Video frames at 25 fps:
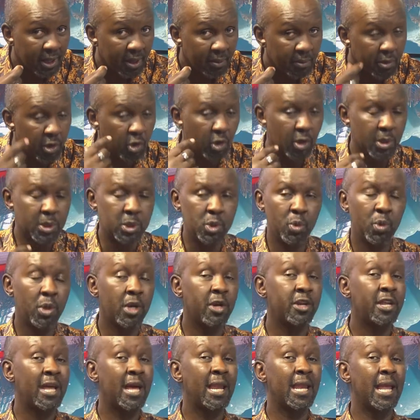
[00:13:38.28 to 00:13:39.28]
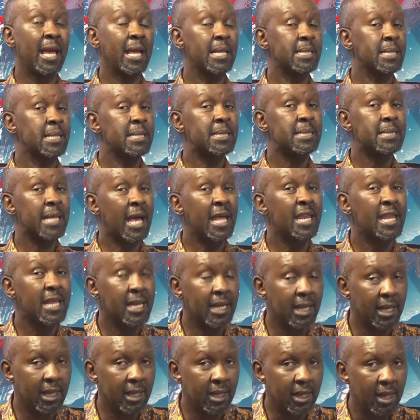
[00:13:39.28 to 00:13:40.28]
Because you will realize
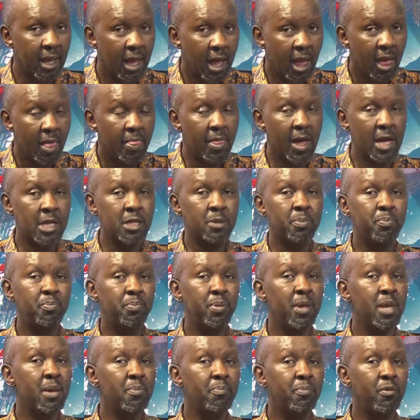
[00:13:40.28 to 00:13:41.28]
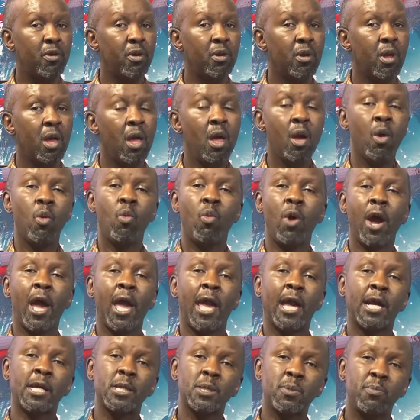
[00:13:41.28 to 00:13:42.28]
suddenly that people were
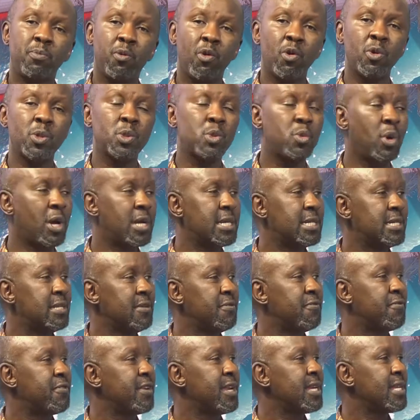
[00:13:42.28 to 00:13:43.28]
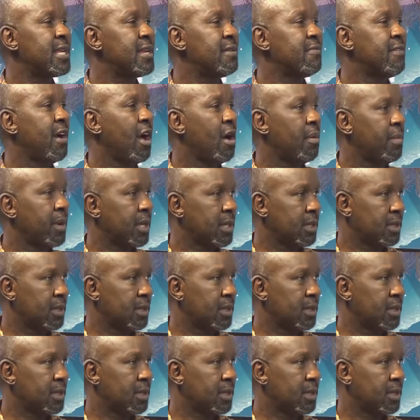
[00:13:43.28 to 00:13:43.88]
exposed to a different environment.